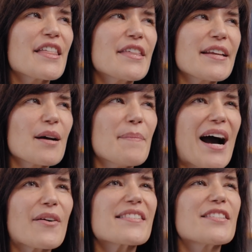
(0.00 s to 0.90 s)
Think
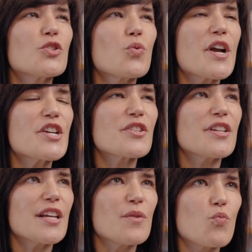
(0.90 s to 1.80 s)
about a situation
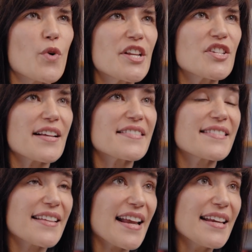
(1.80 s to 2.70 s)
in which a
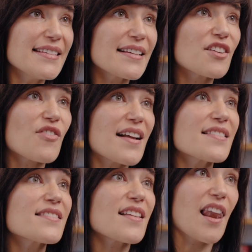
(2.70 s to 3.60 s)
state
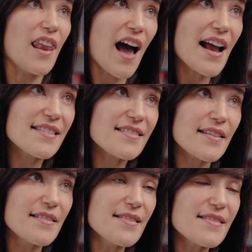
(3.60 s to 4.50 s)
grants a
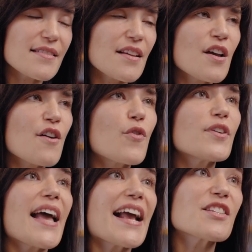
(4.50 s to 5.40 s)
license for
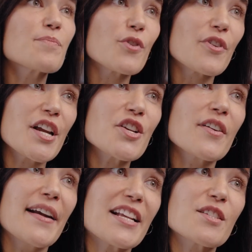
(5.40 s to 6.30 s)
the exploration
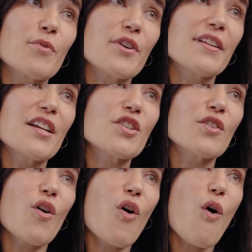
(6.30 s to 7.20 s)
and
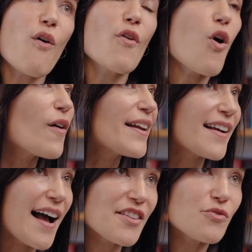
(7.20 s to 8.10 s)
exploitation of oil and
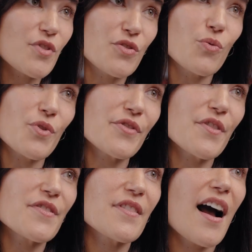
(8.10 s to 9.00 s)
gas
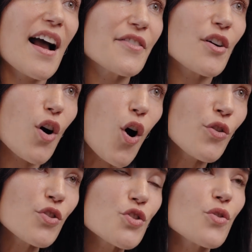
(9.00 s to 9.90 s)
resources, either
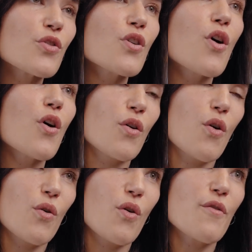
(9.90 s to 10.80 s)
onshore or
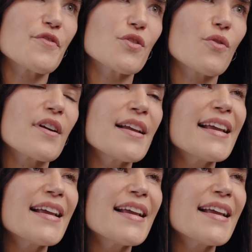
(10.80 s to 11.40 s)
offshore.